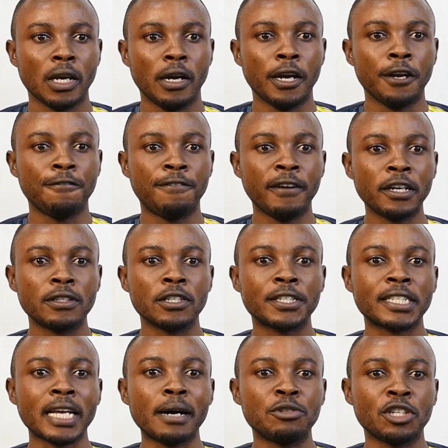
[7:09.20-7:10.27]
invert the
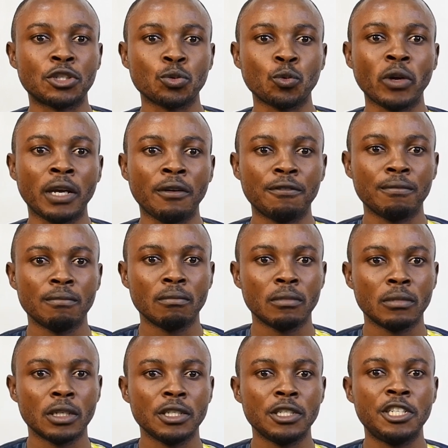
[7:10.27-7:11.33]
subject with
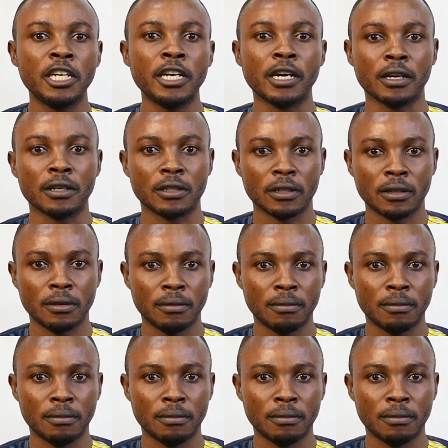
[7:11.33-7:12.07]
did,